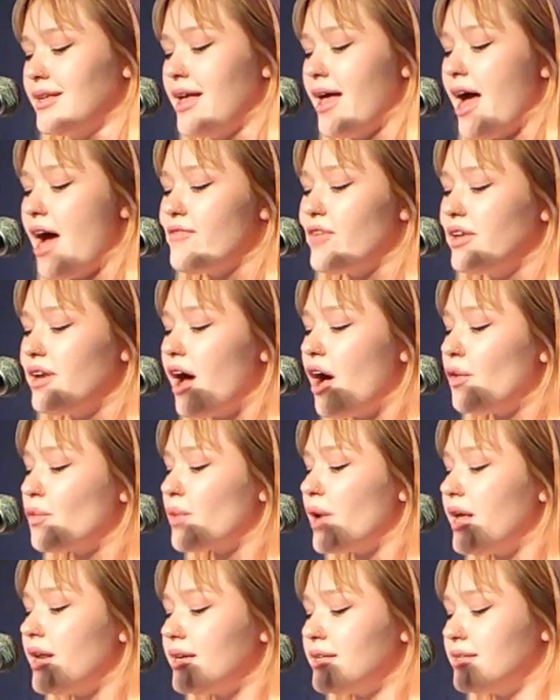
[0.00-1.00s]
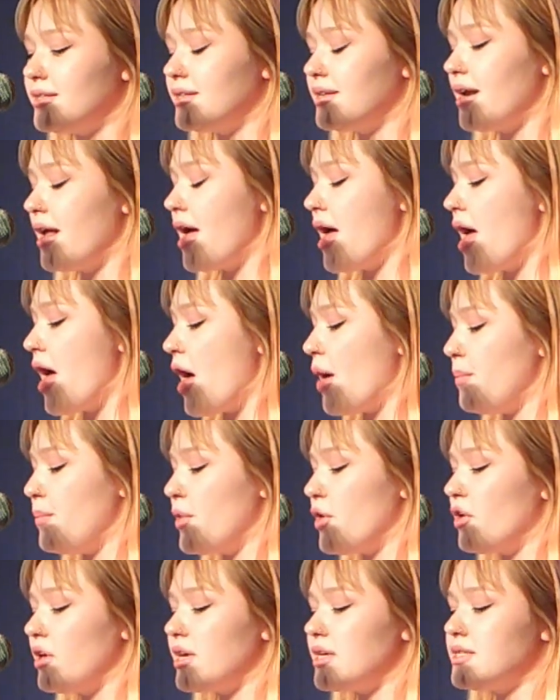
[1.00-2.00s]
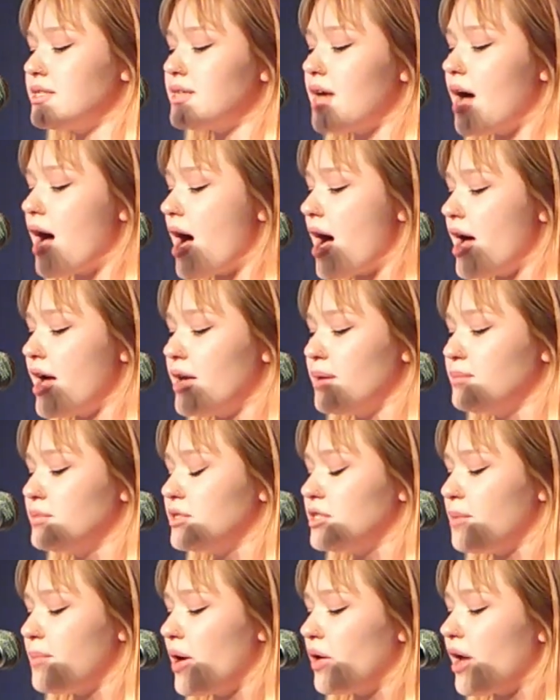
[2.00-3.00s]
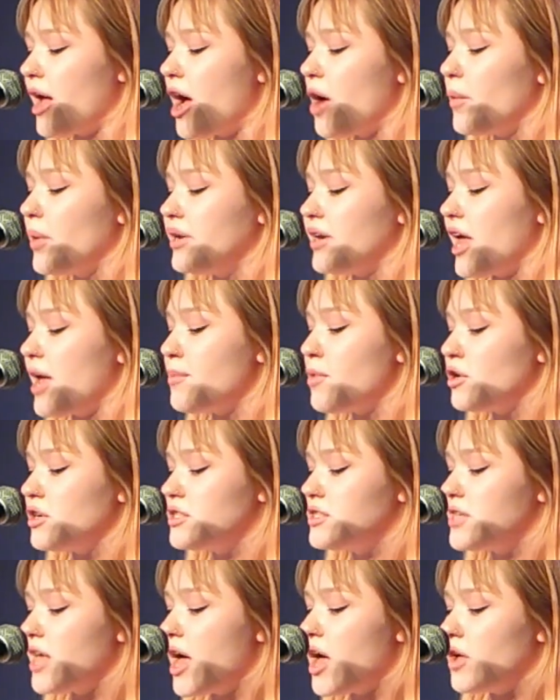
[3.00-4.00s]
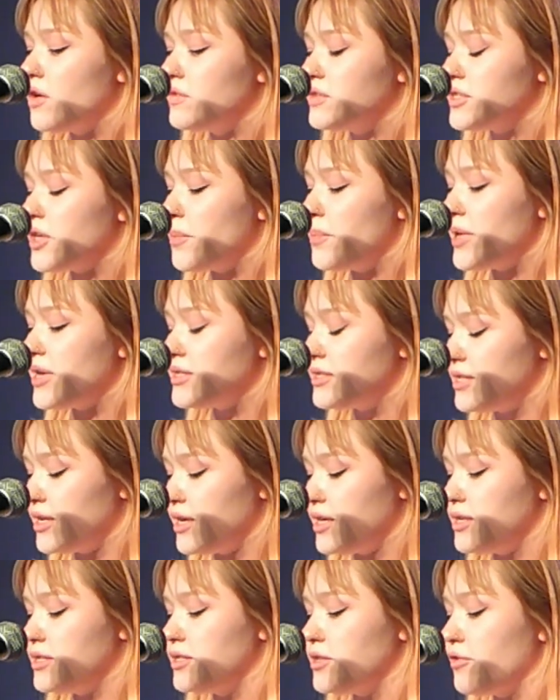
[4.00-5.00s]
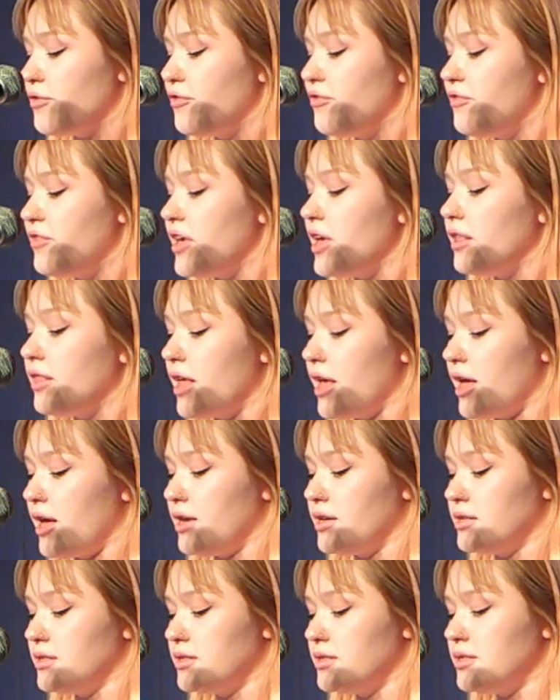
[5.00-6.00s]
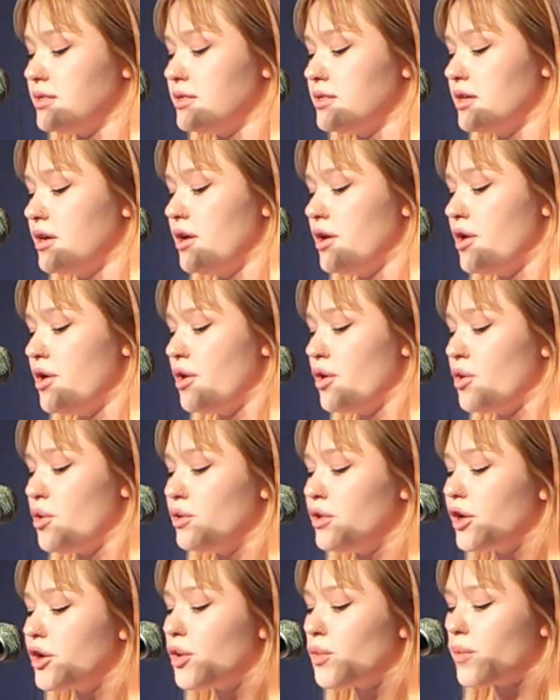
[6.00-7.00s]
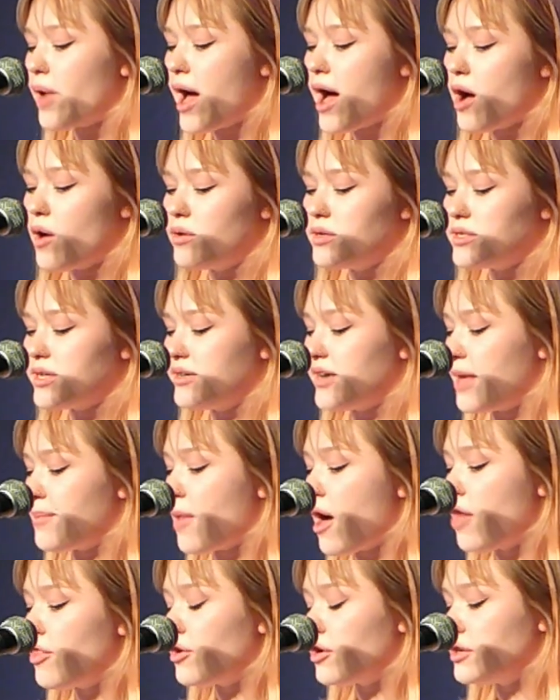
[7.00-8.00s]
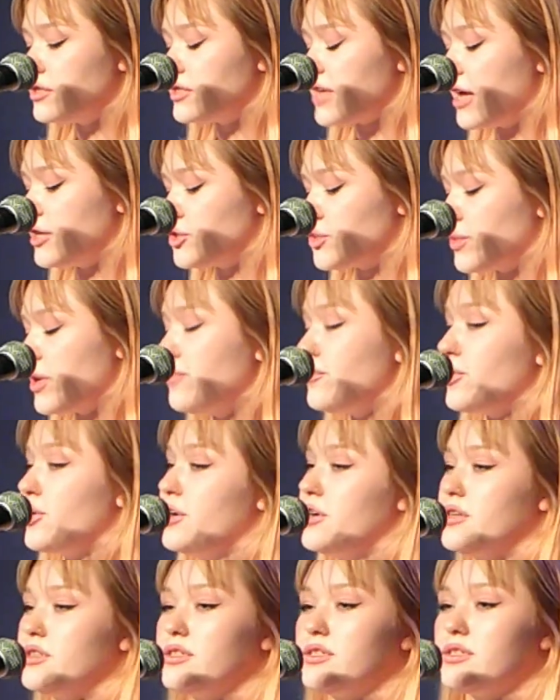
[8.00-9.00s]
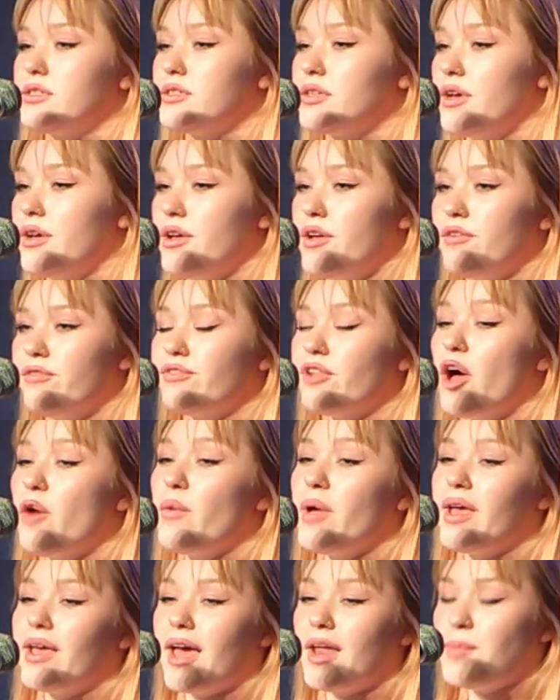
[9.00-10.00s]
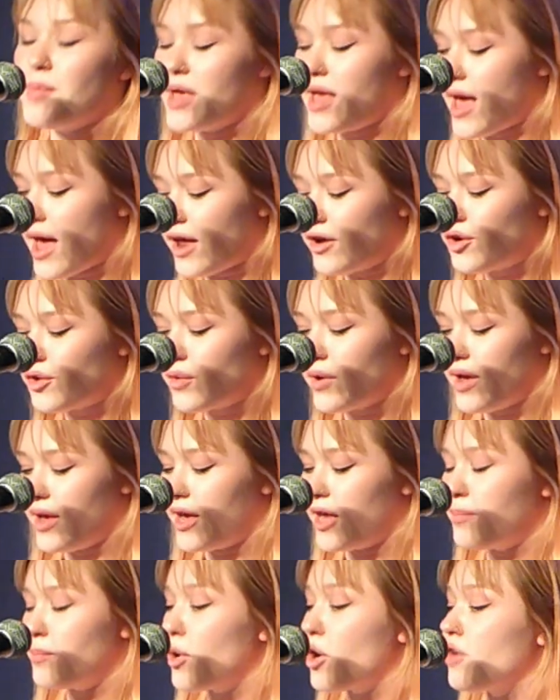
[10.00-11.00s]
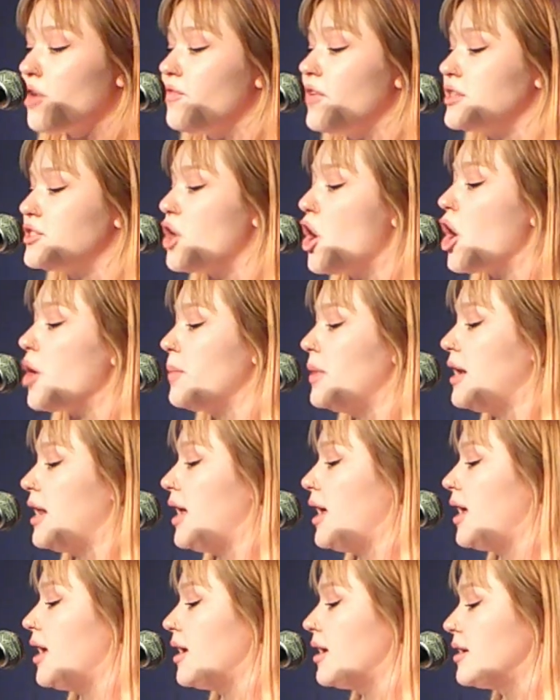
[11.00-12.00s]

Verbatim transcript: Have I not written a million times about how we name ourselves abysses of feelings, who look around and name others as rivers, flowing and meandering in perfect harmony?